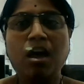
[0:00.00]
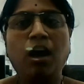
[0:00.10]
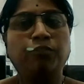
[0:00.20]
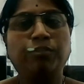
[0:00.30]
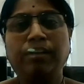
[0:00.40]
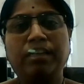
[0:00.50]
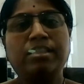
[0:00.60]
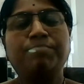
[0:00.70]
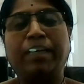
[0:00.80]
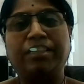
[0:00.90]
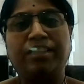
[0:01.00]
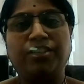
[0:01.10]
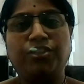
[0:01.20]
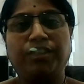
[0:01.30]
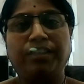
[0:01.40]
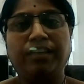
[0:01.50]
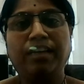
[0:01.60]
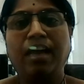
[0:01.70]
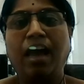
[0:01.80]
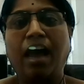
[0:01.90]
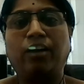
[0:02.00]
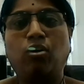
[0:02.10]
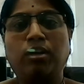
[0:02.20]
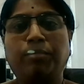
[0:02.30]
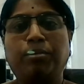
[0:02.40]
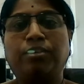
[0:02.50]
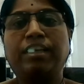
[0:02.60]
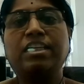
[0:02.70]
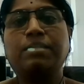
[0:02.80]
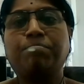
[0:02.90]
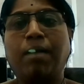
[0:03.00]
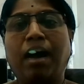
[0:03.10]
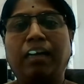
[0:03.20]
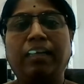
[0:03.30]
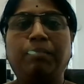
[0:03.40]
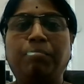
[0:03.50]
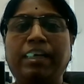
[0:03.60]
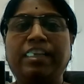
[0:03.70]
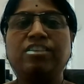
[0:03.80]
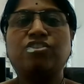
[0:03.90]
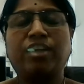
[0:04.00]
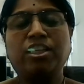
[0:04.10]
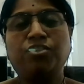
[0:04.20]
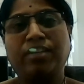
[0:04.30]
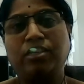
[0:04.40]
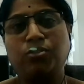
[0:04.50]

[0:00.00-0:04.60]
heartfulness meditation, and contributing his part in building stress-free